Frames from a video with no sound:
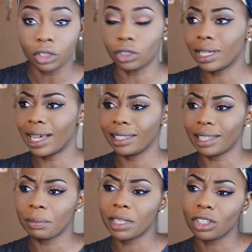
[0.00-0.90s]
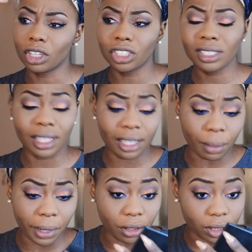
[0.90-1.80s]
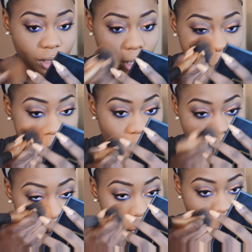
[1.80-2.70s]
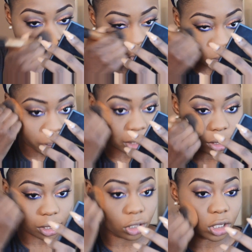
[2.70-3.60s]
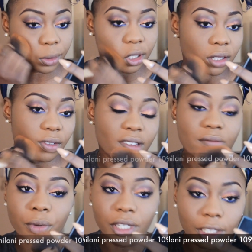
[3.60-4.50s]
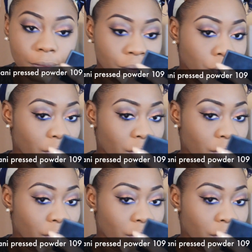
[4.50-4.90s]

You can, I mean, you're just thinking about yourself. You don't have to make decisions because of anybody.